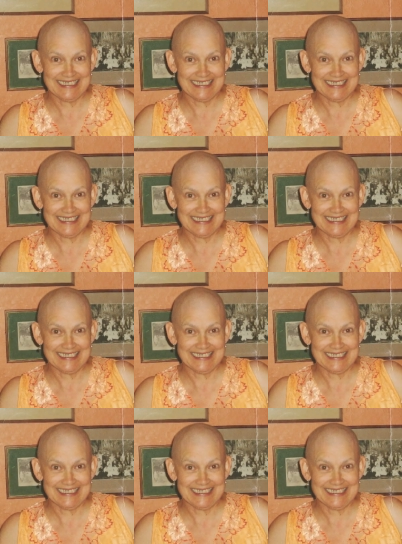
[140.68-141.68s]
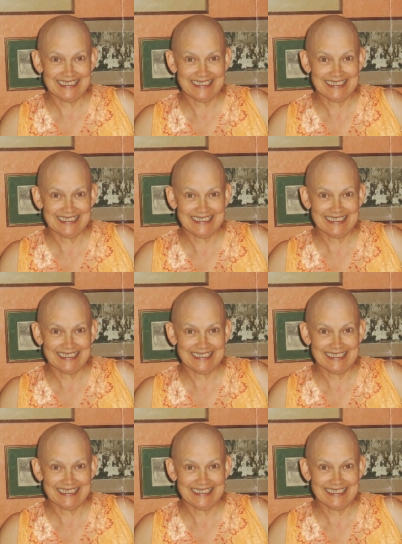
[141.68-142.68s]

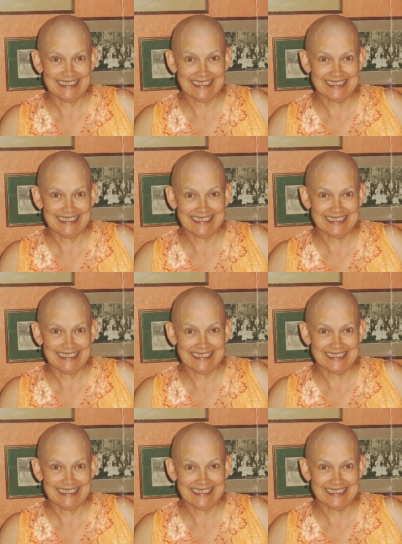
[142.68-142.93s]
Nobody speaks.